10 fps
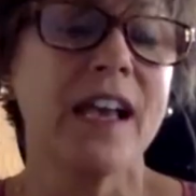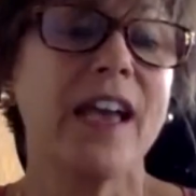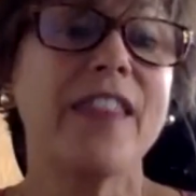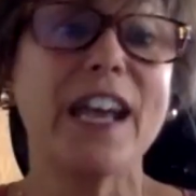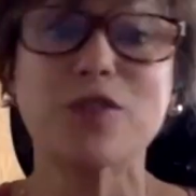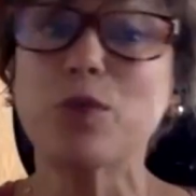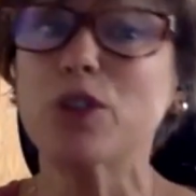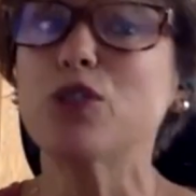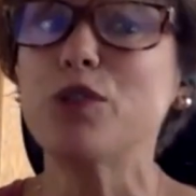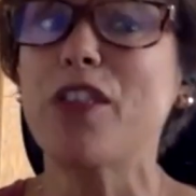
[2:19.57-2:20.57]
And that's where
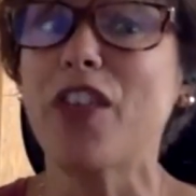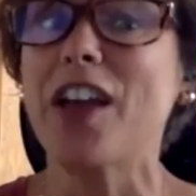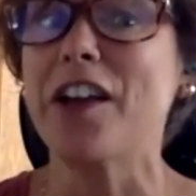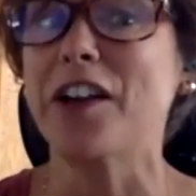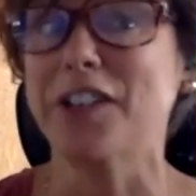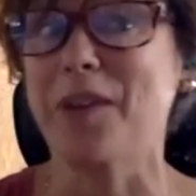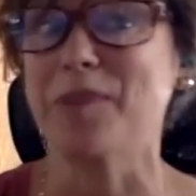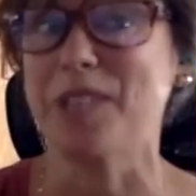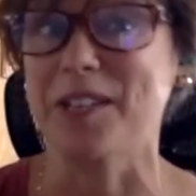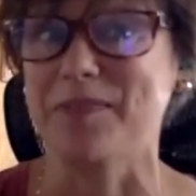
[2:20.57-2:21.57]
glutathione
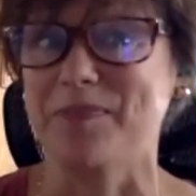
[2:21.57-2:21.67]
comes in.